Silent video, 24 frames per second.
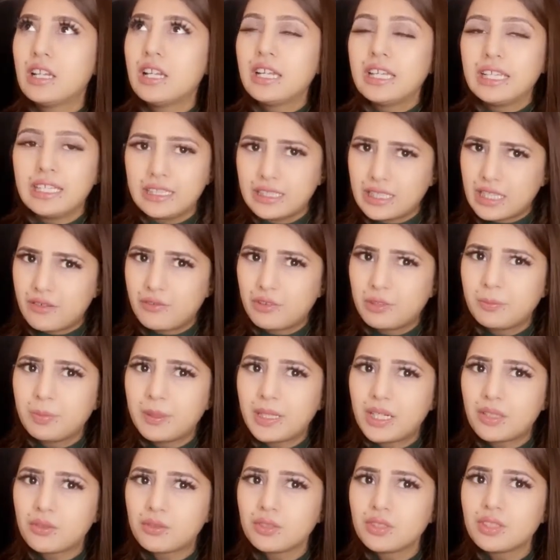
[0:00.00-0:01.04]

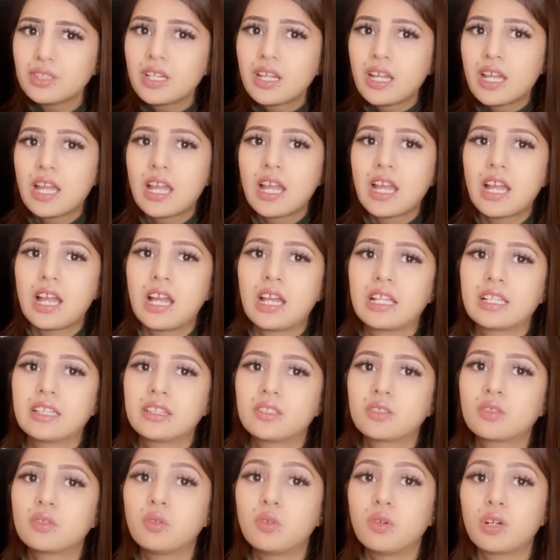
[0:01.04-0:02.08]
£11, and
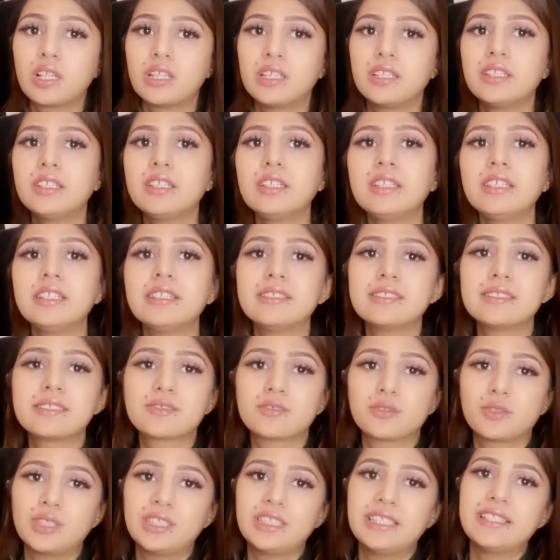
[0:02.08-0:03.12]
the quality is
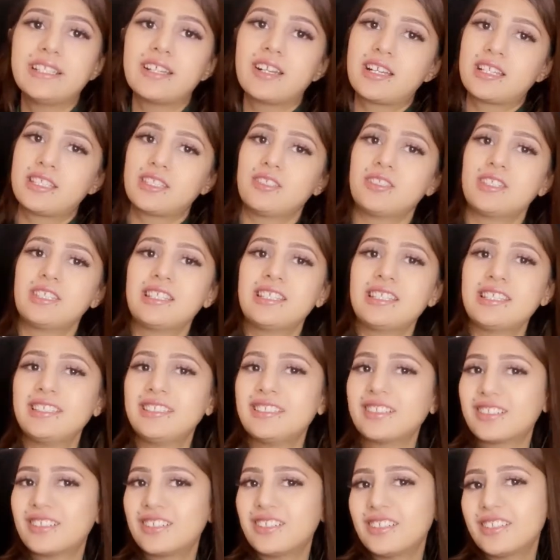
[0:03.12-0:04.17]
really nice. You can see the
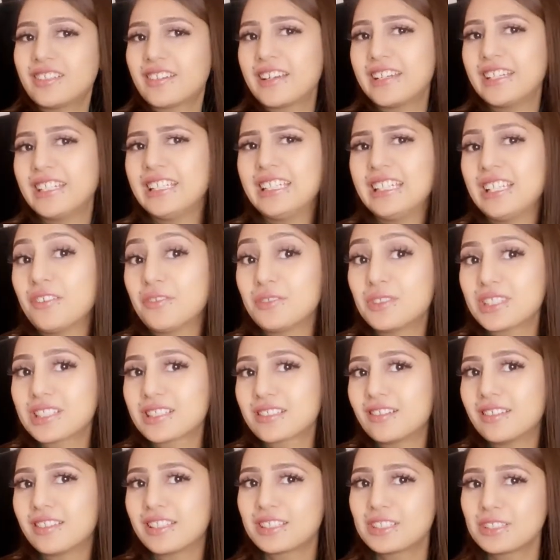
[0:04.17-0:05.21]
color. I really love this
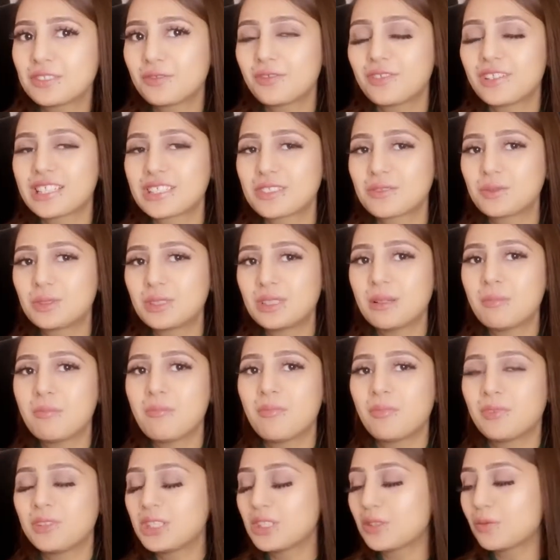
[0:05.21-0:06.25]
color. This
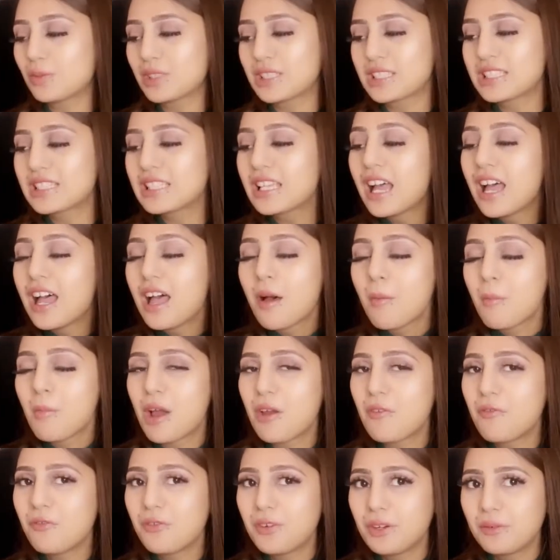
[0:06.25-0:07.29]
was my
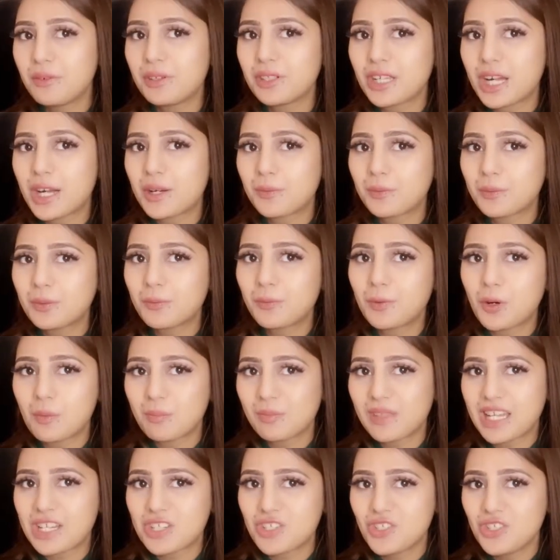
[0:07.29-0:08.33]
favorite outfit from
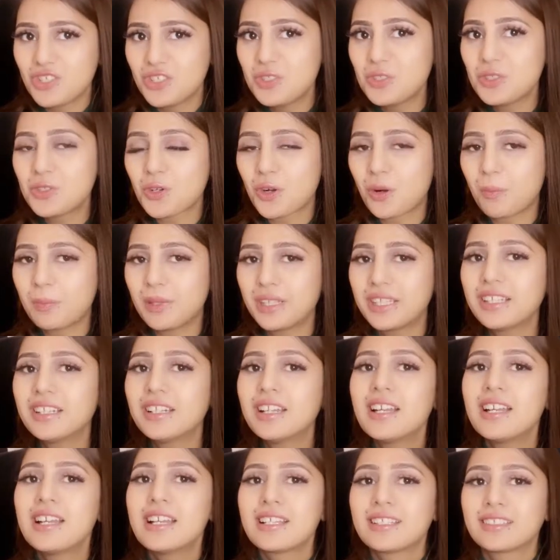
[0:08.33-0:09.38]
that Shein shopping,
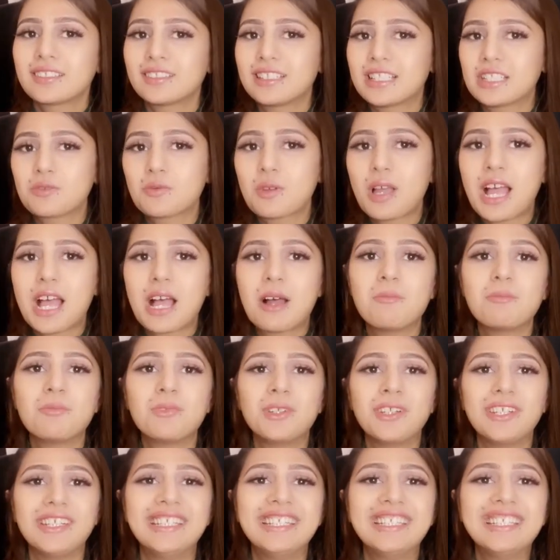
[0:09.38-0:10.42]
so that's why I'm
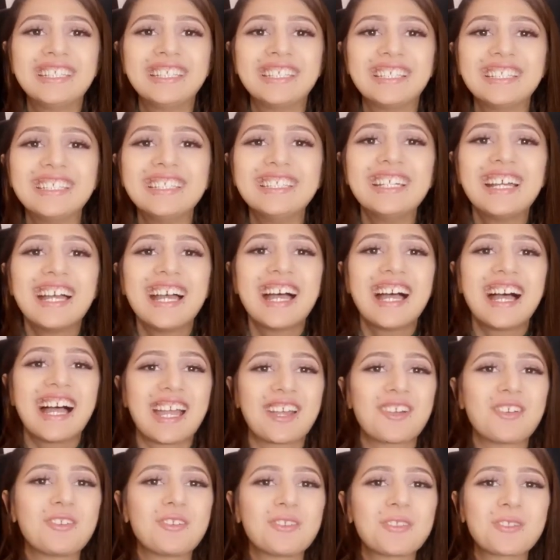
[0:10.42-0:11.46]
wearing it. I
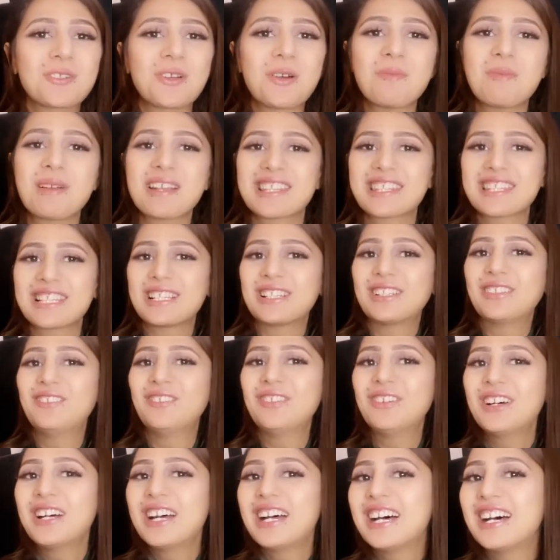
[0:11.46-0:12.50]
couldn't stop myself
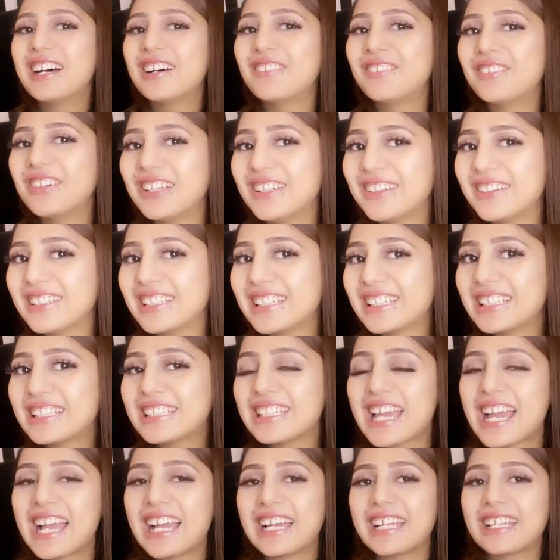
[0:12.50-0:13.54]
wearing it,
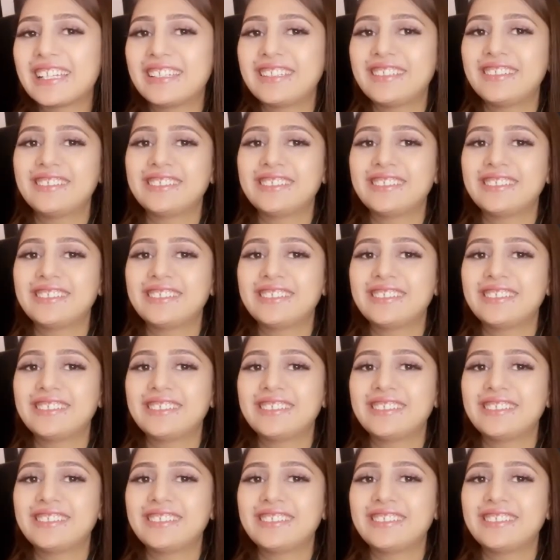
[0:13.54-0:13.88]
and